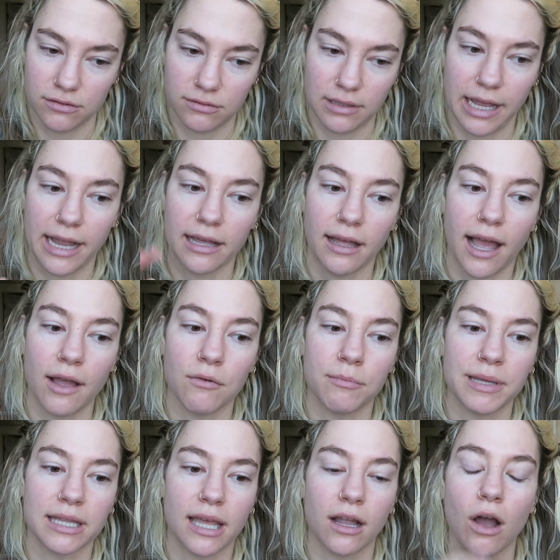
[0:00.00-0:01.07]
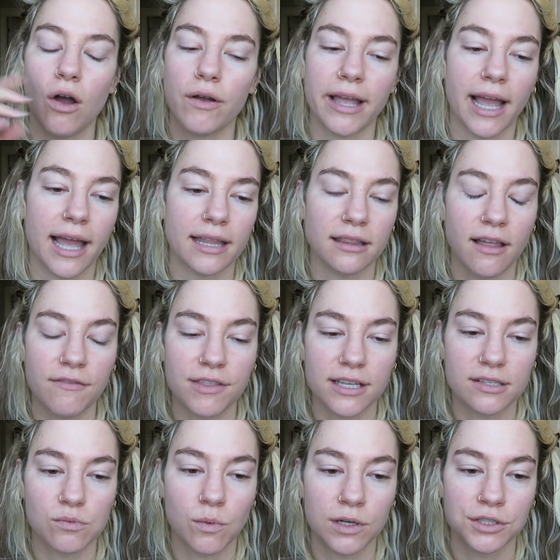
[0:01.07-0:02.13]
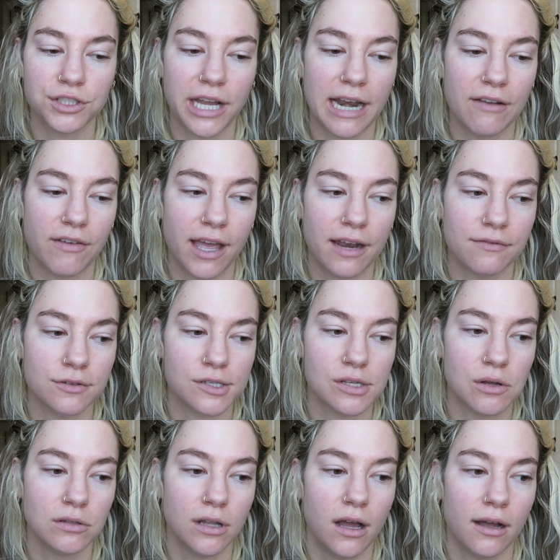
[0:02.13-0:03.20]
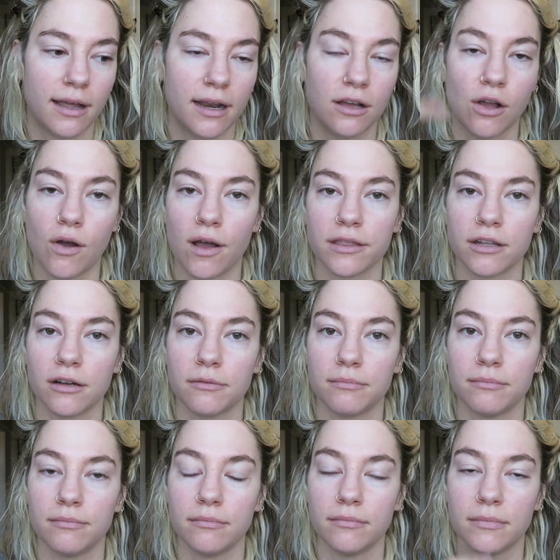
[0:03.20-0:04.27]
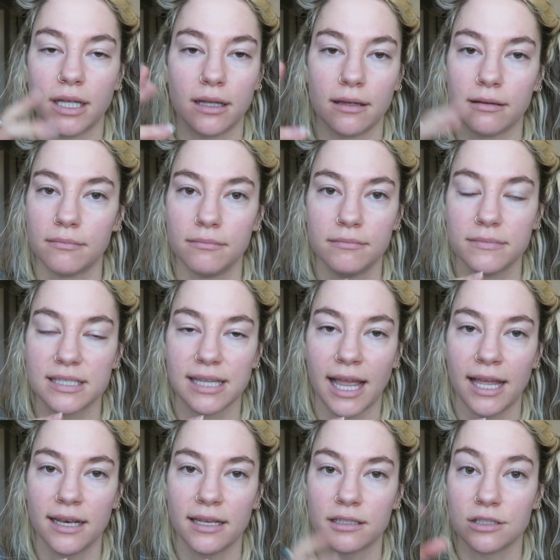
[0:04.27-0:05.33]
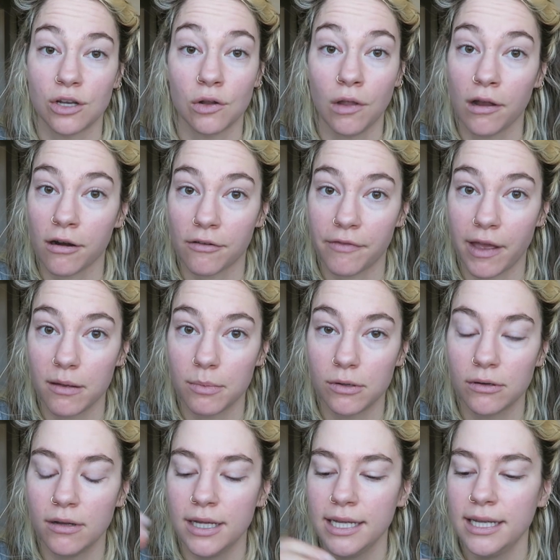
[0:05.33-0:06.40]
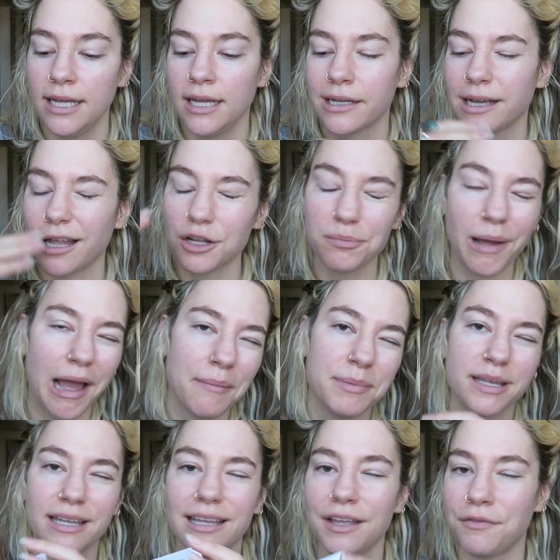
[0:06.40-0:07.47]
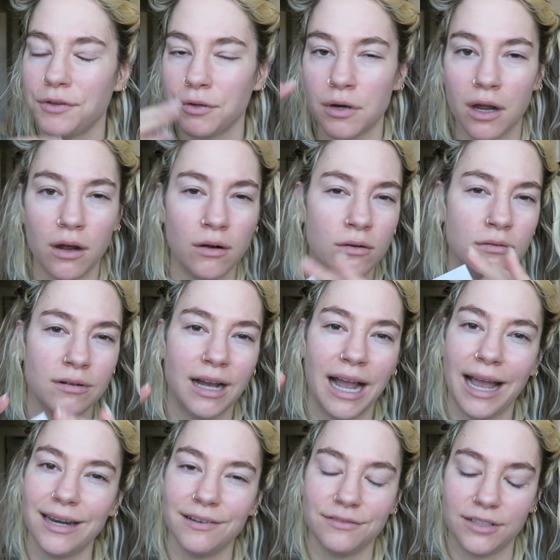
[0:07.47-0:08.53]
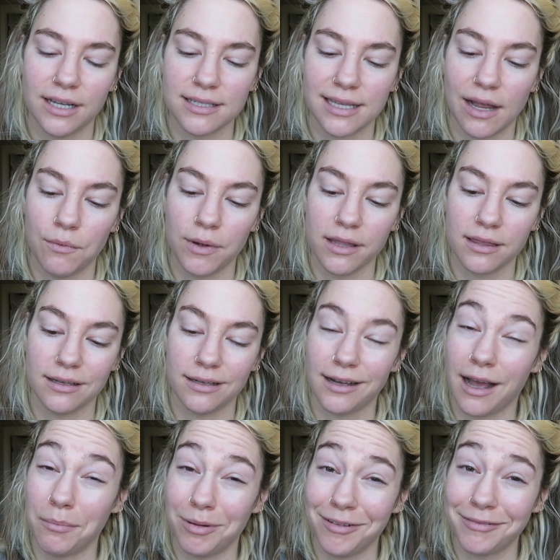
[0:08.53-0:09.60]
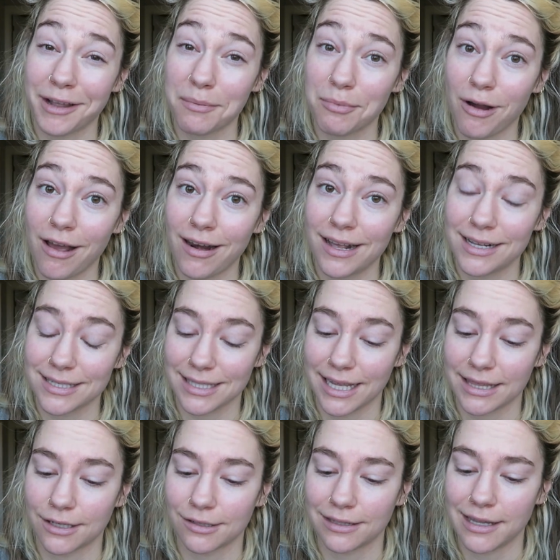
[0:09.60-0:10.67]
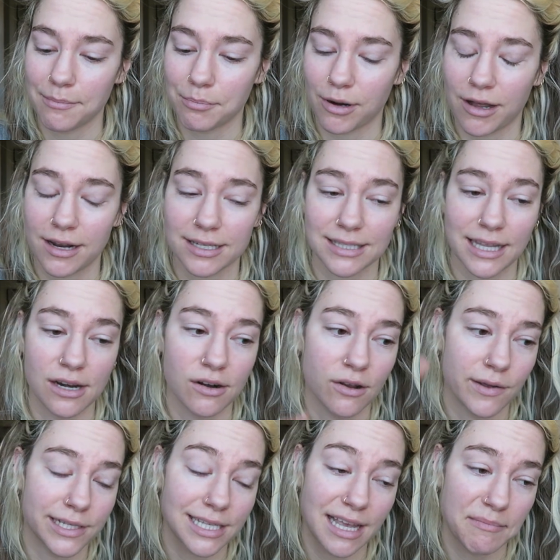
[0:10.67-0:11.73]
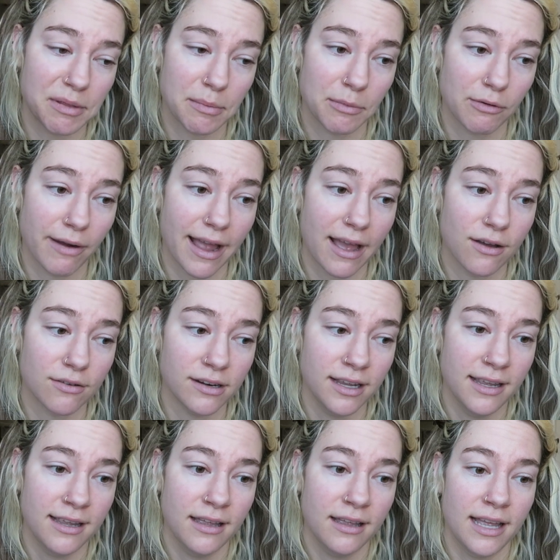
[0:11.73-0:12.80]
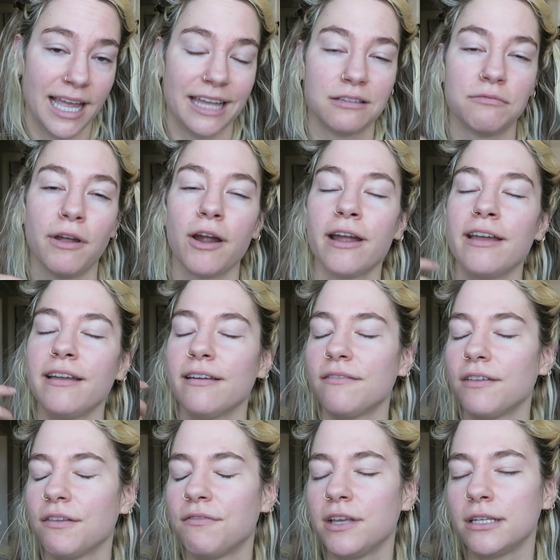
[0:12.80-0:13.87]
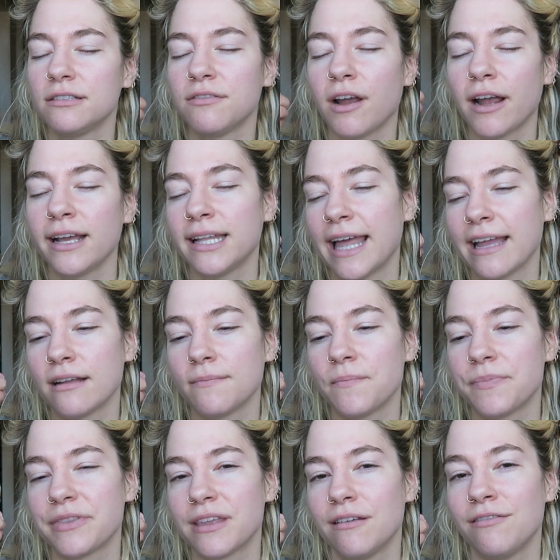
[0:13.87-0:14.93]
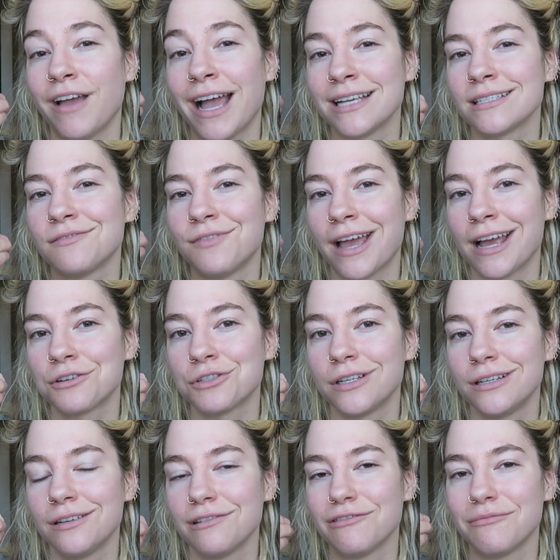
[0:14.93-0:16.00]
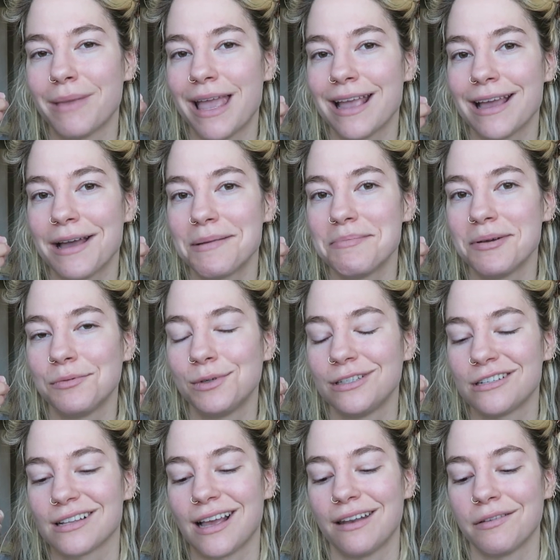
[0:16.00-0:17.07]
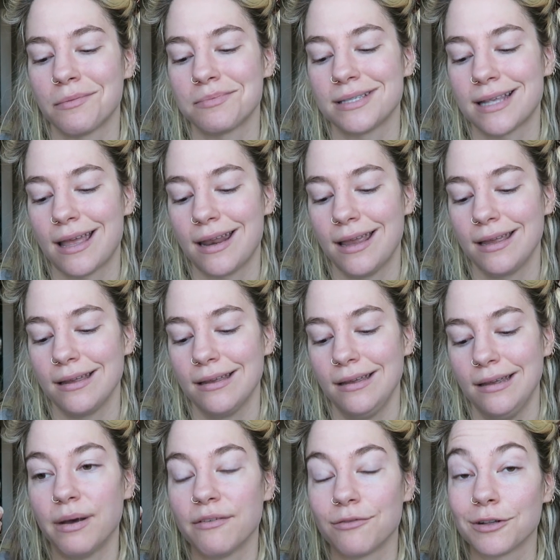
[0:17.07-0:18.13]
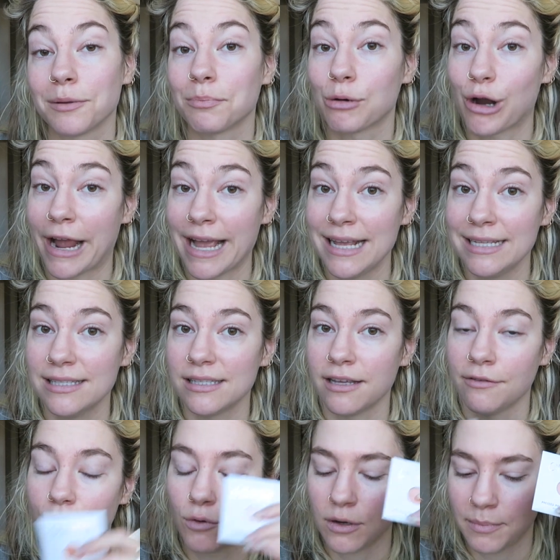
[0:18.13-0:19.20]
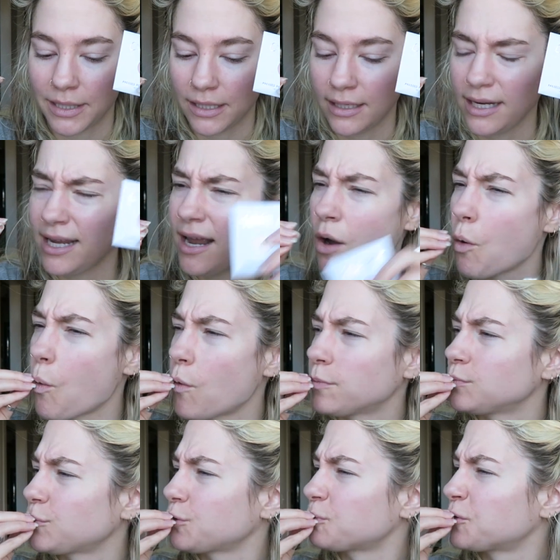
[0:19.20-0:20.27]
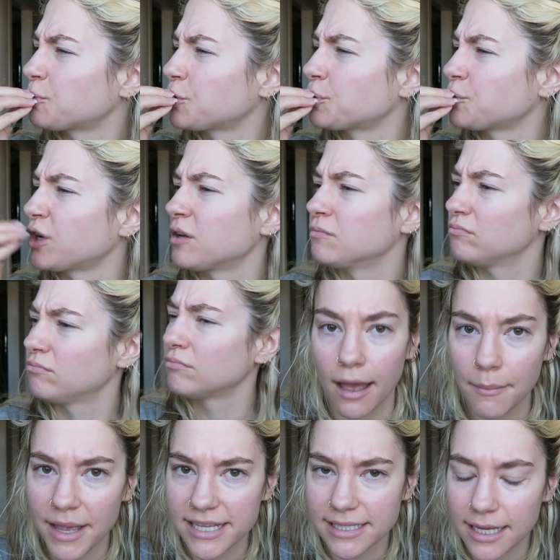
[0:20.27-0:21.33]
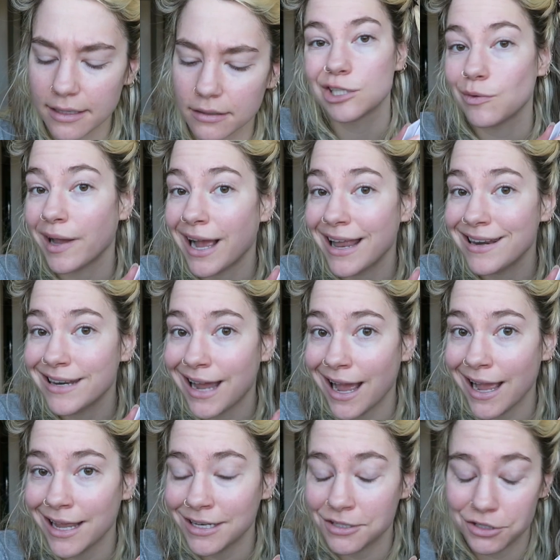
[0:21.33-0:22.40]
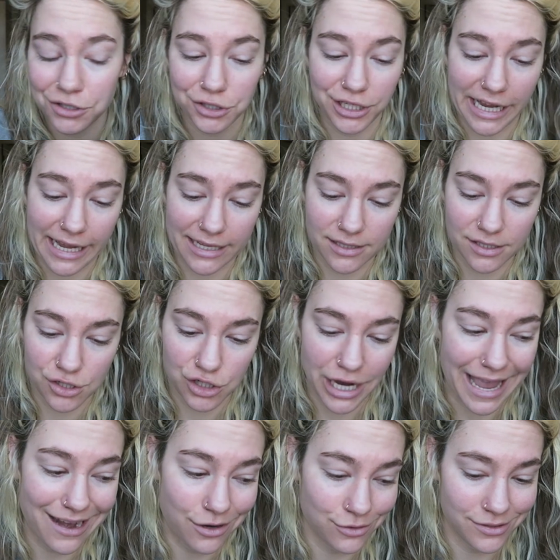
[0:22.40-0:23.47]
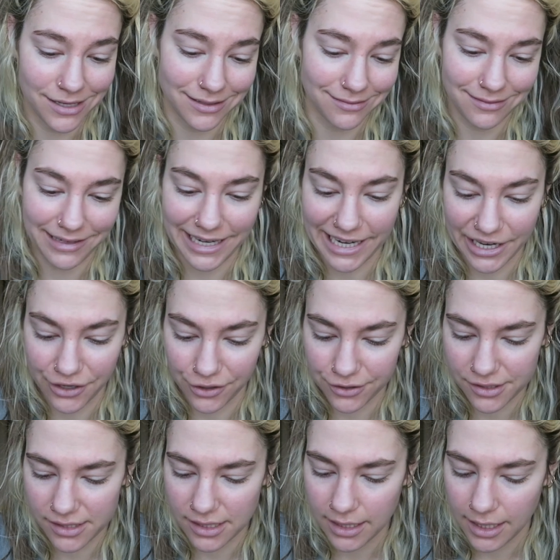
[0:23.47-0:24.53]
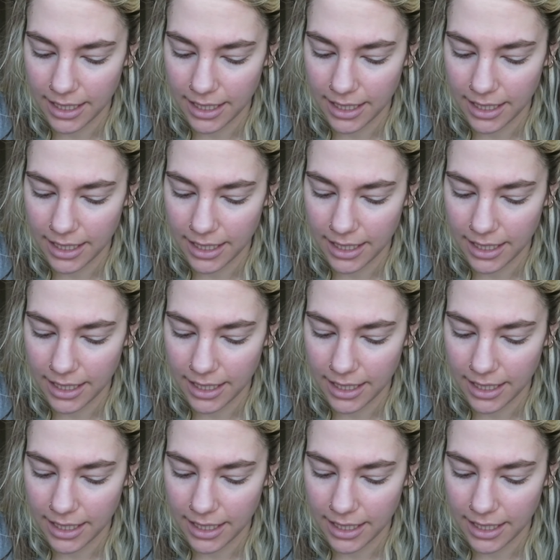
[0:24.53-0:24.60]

Like I will be like, oh yeah, I love this one shade, I've had it for so long, and I'll go on their site, it's no longer available. Colourpop, if you know, kind of does that with a couple of their products, like their lip products. They don't always keep them around. It feels very like fast fashion of makeup, which is kind of upsetting. But for the price, the affordability, amazing. So I got 9 shades, shadows and glitters.